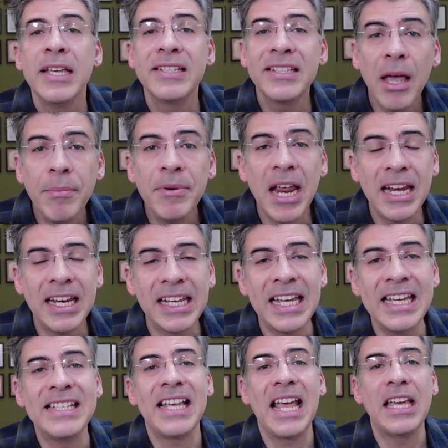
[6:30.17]
Subnetting
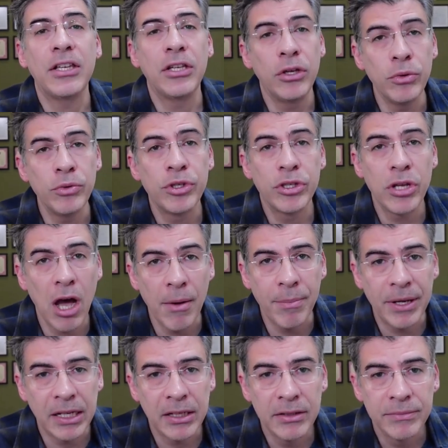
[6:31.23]
is a huge
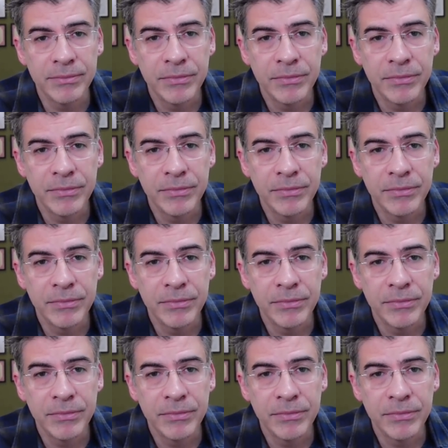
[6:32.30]
topic.